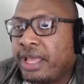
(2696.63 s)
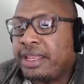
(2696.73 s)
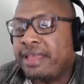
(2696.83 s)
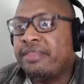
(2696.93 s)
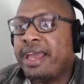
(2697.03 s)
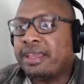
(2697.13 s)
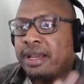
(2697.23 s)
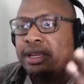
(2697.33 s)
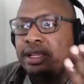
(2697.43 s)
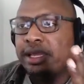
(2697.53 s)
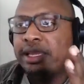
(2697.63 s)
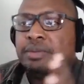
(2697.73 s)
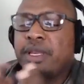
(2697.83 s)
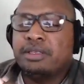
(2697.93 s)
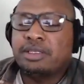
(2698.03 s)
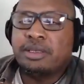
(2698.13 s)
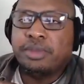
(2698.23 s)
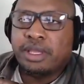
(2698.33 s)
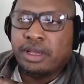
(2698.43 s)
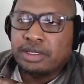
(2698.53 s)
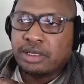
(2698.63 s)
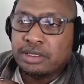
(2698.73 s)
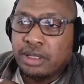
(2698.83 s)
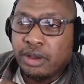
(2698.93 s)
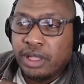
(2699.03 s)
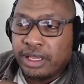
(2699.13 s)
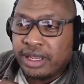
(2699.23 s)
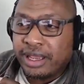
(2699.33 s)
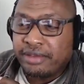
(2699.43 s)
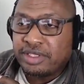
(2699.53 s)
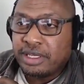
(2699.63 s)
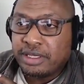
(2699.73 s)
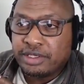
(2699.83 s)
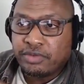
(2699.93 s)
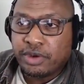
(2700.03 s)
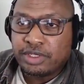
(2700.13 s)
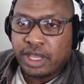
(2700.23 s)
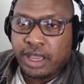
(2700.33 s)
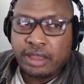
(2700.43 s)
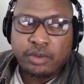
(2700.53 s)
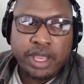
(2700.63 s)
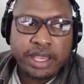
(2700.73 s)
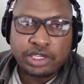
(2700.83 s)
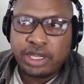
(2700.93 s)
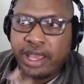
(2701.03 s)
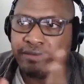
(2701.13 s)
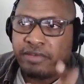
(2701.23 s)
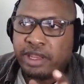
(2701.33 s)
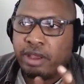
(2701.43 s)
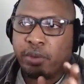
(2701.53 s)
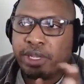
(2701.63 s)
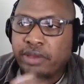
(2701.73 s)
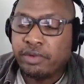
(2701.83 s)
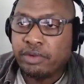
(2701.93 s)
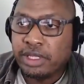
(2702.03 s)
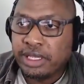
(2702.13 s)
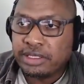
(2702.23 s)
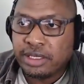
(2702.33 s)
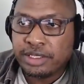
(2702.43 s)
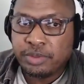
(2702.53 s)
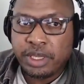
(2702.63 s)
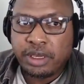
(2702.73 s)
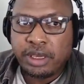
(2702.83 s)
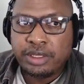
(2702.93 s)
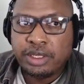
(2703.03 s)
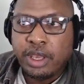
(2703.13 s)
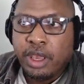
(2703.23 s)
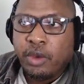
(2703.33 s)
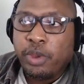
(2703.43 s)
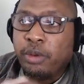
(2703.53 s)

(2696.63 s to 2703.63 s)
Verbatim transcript: and that kind of leads me into something else because Lola and I have seen this firsthand. We actually have video. We never released this because we were